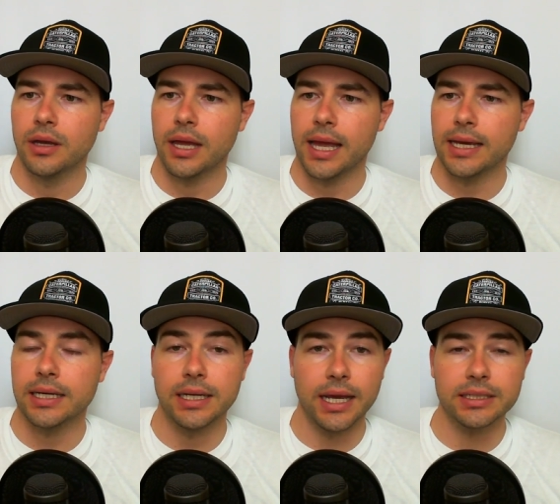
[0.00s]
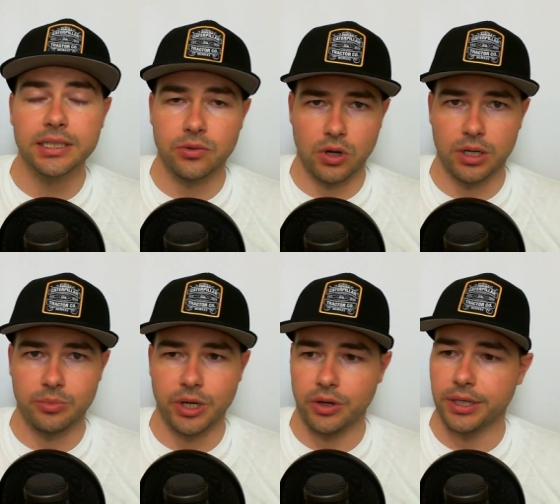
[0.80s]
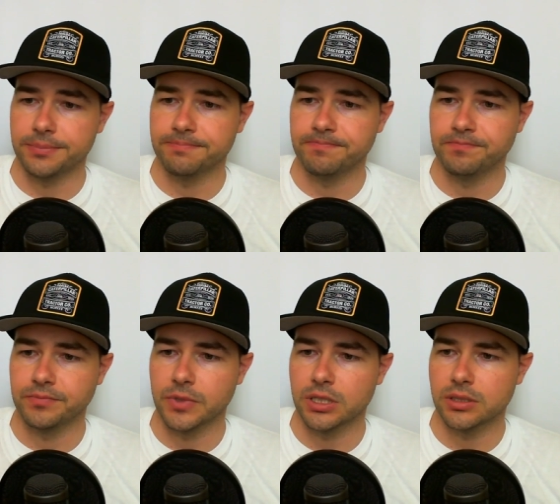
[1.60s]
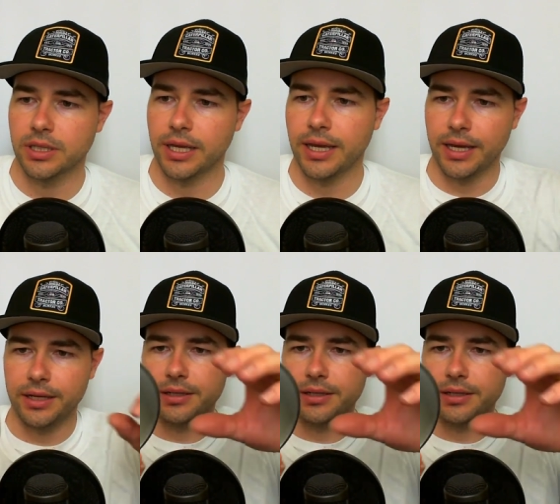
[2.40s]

a connecting rod bearing. And